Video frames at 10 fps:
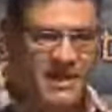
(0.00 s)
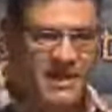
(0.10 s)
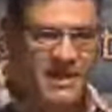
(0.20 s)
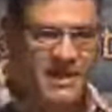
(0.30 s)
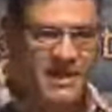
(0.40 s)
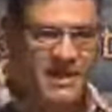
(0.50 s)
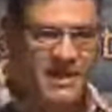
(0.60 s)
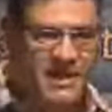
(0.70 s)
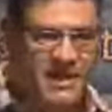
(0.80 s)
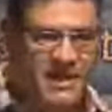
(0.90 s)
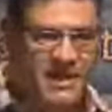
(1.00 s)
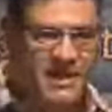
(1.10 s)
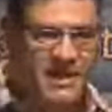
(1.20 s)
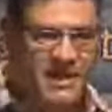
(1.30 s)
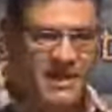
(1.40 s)
detached
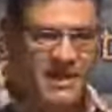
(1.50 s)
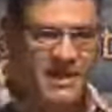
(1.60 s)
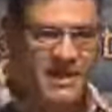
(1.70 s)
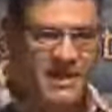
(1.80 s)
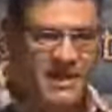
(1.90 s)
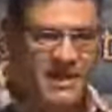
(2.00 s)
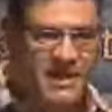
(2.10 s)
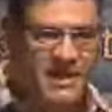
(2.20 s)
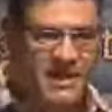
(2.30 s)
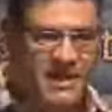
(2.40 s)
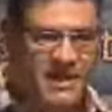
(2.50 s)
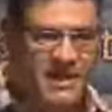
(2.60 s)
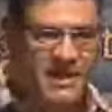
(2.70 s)
from because of our free will,